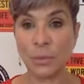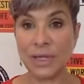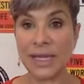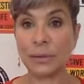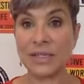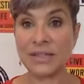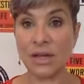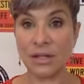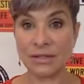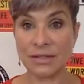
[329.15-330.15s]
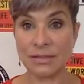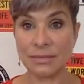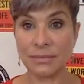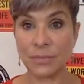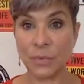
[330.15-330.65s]
we get results,
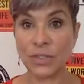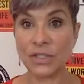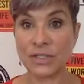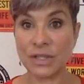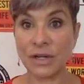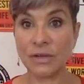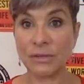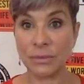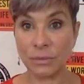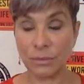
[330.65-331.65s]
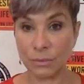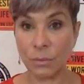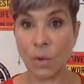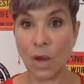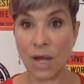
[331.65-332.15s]
which is our
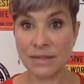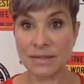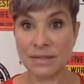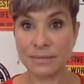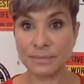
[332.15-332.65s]
wants.